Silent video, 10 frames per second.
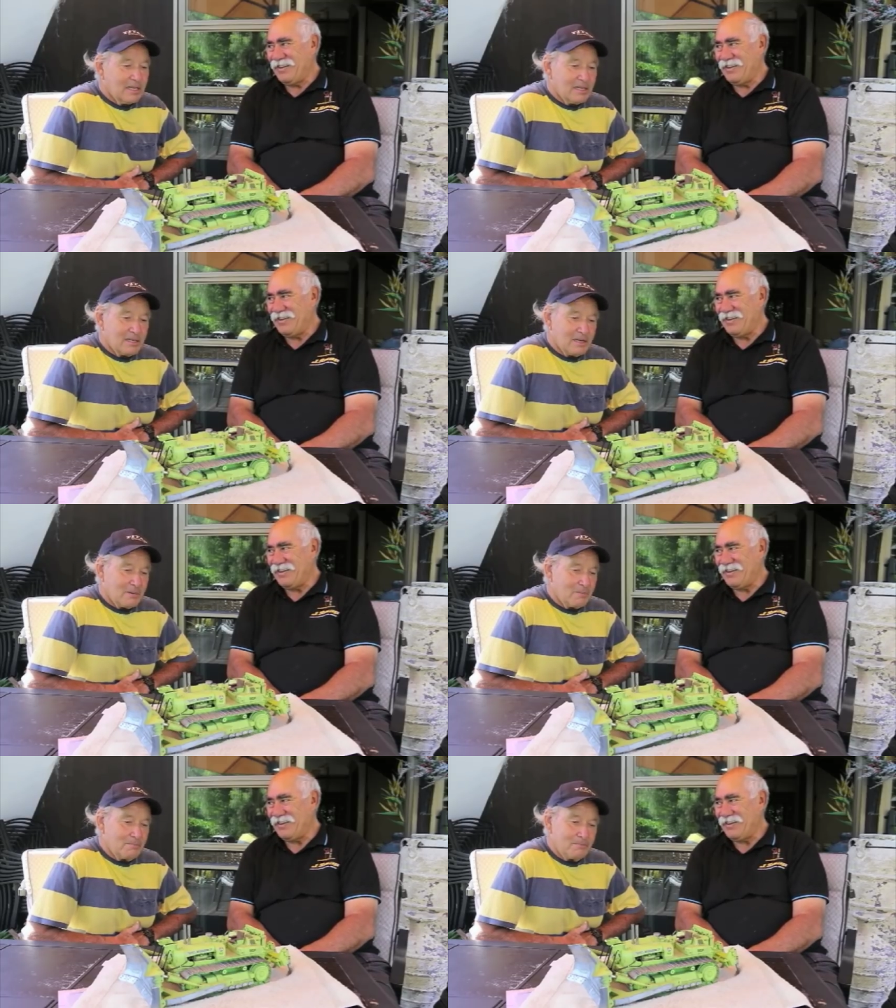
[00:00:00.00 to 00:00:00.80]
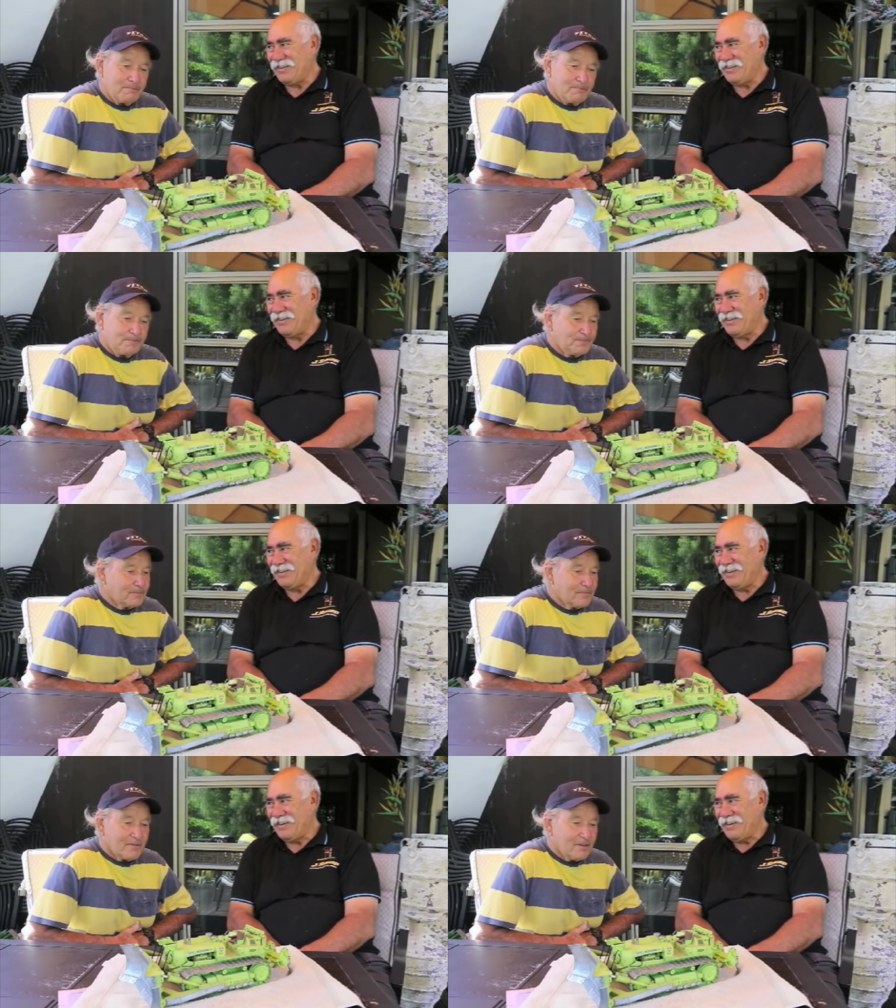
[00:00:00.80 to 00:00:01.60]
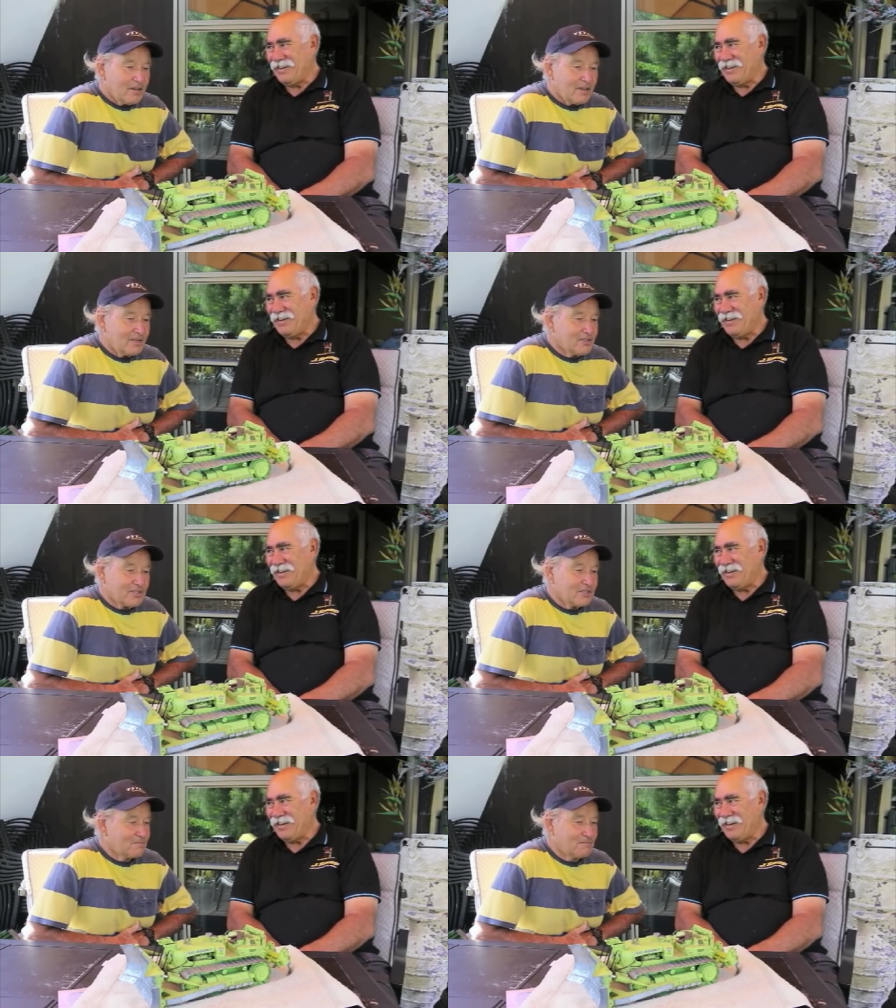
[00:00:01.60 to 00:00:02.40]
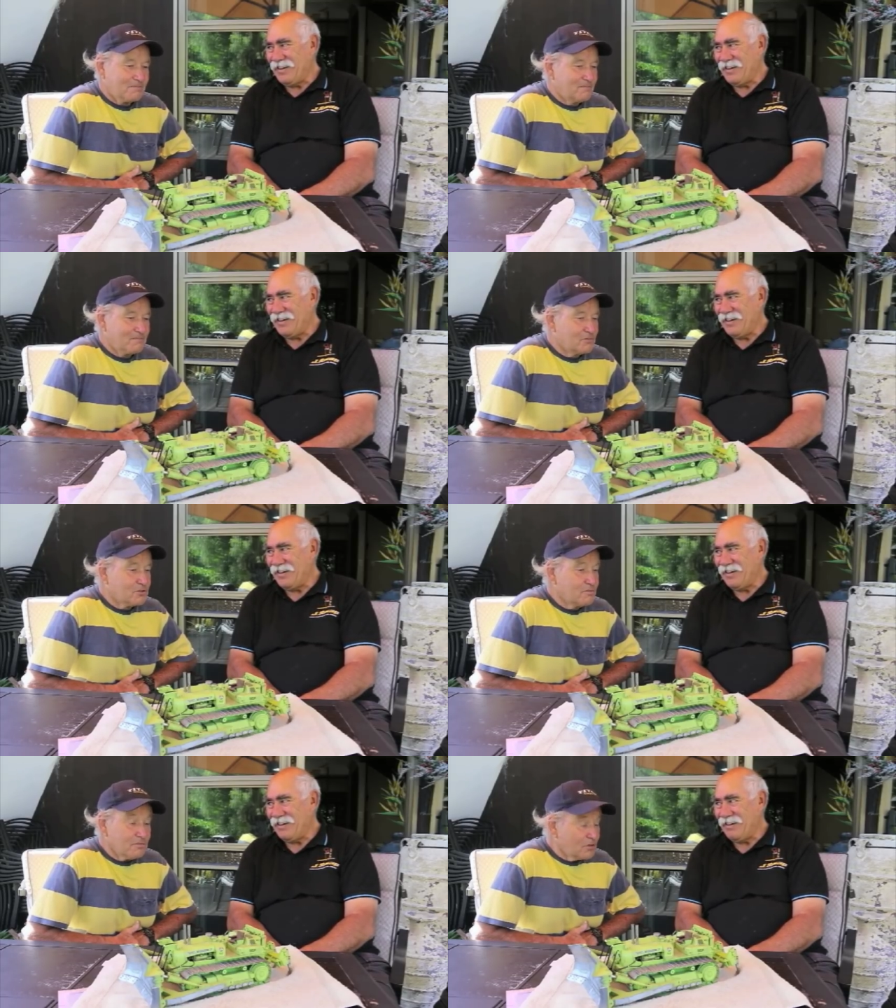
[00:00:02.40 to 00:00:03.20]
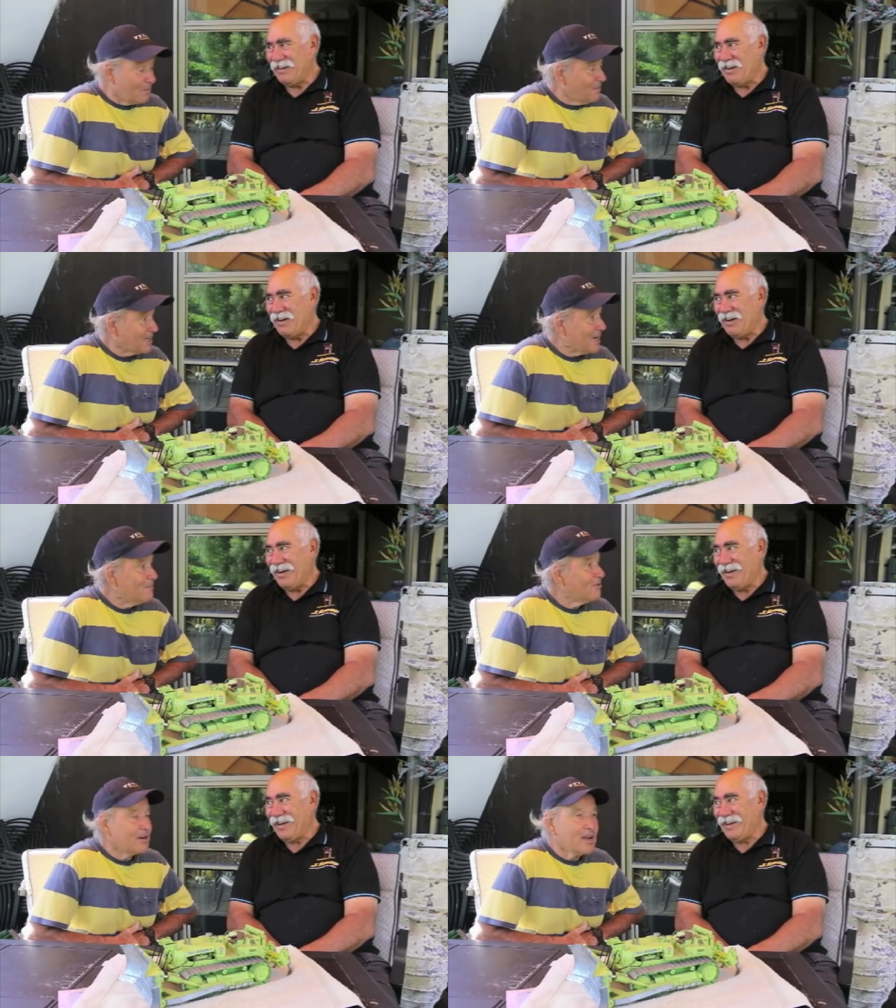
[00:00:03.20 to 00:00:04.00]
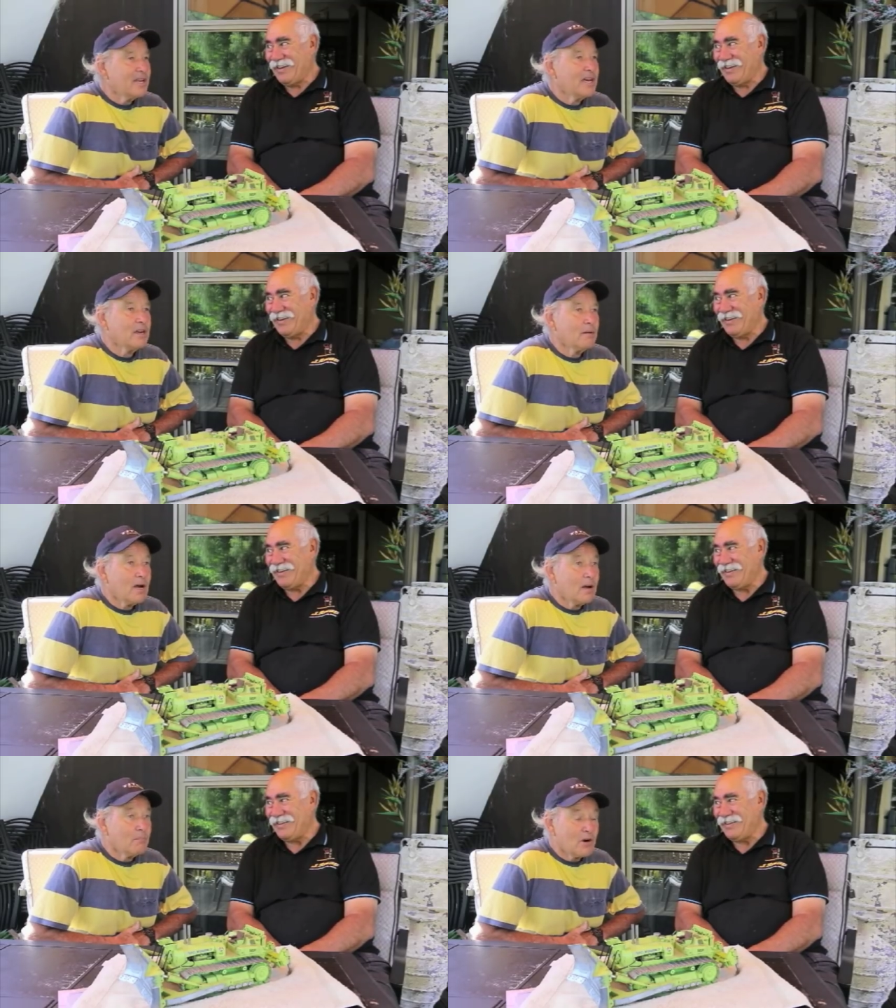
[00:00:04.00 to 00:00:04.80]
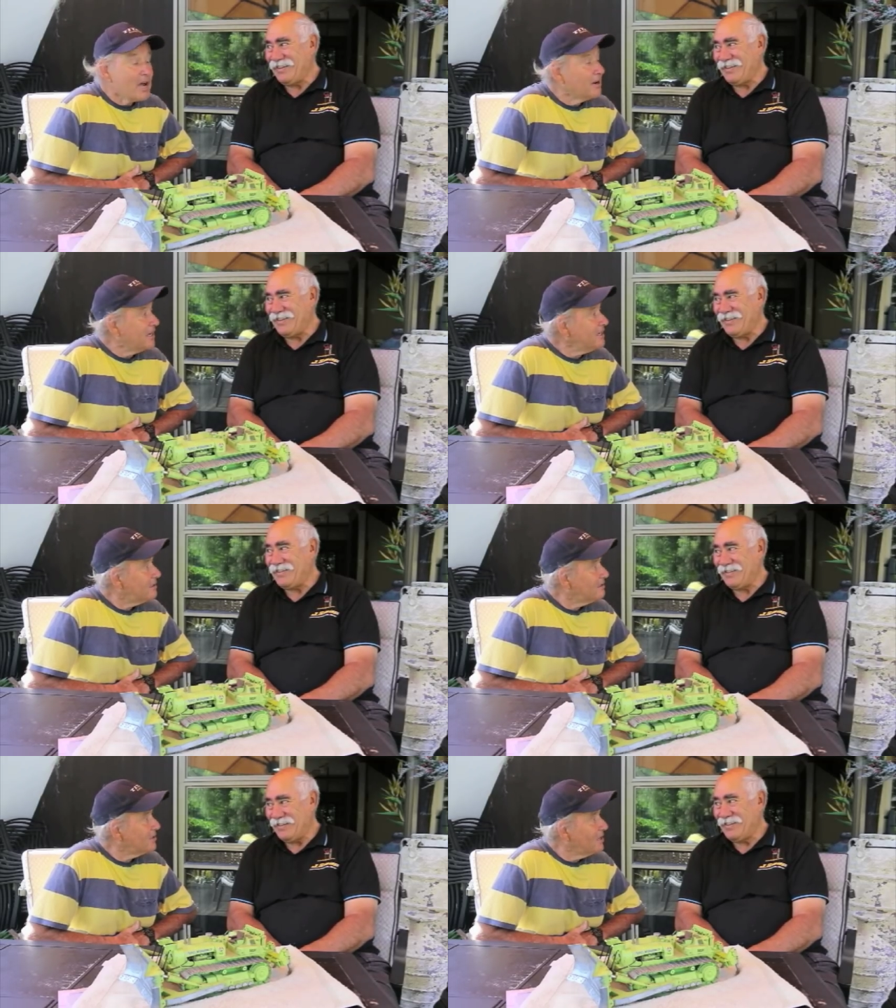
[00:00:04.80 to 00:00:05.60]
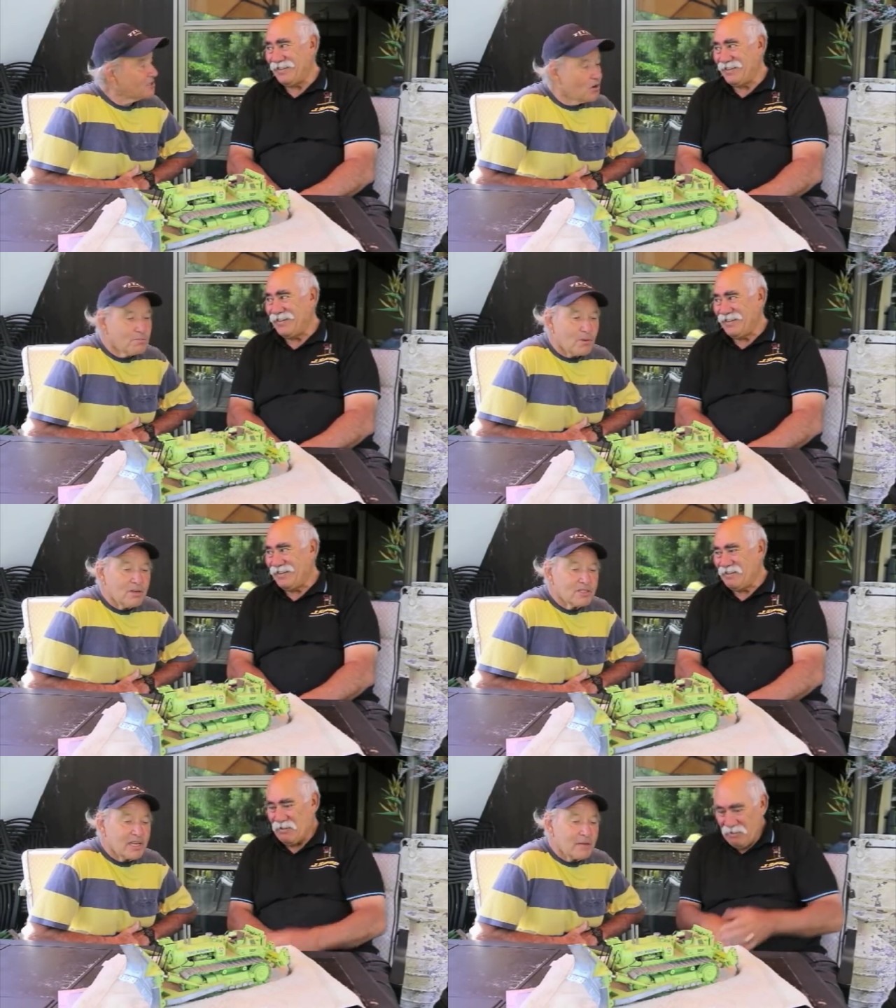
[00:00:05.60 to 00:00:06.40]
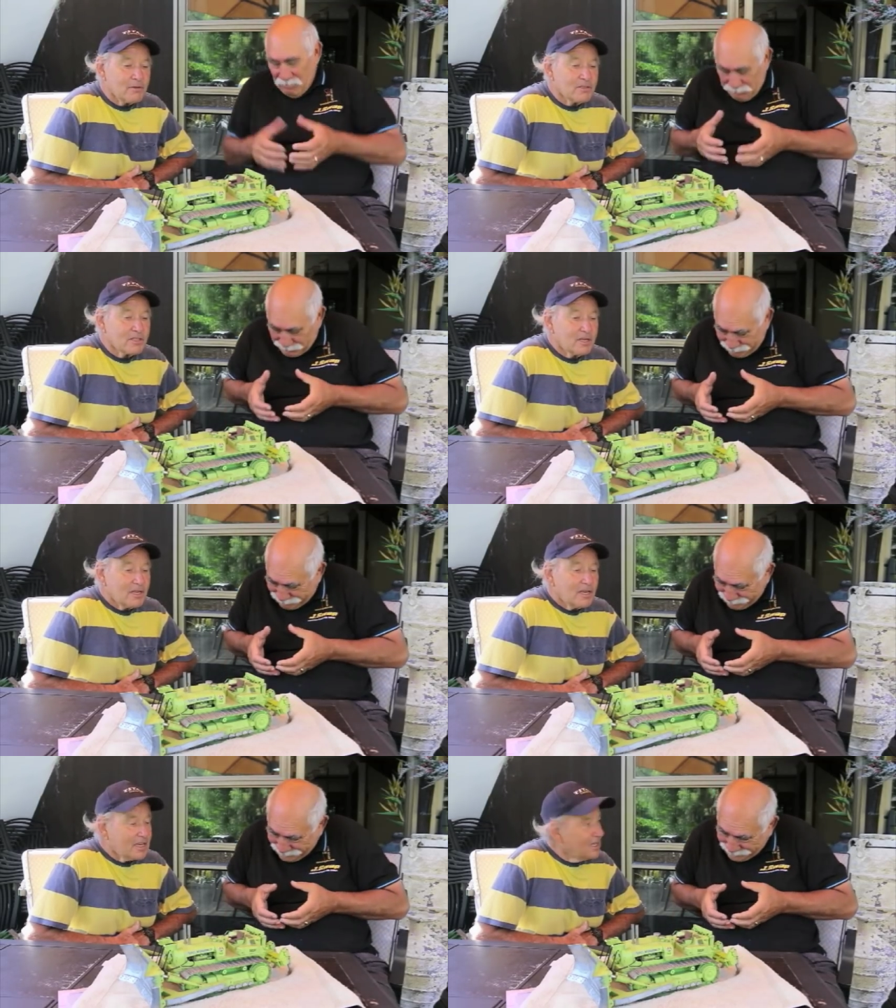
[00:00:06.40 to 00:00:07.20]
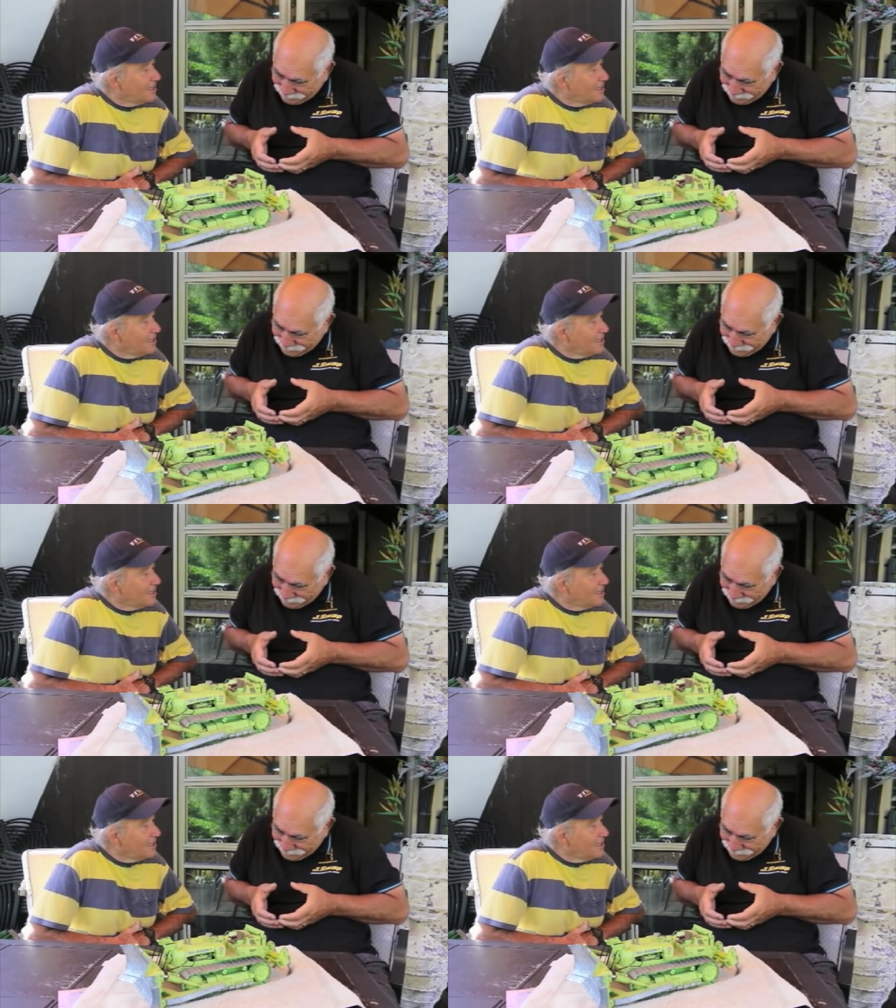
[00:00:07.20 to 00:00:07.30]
Speaker 1: And um, I, I, just got my camera, I'd only had a, a brownie, one of those off-box cameras.